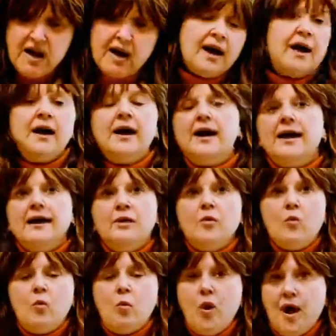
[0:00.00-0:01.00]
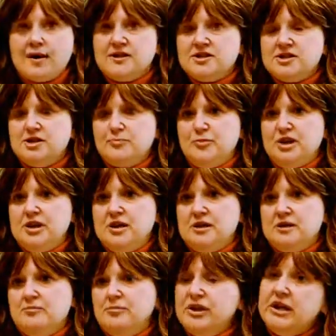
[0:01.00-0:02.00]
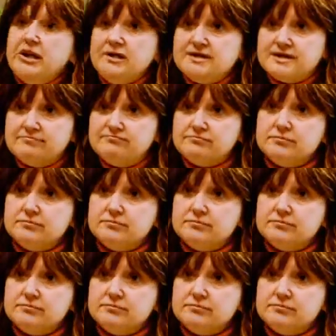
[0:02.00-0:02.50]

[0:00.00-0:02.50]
I wanted to be in peds.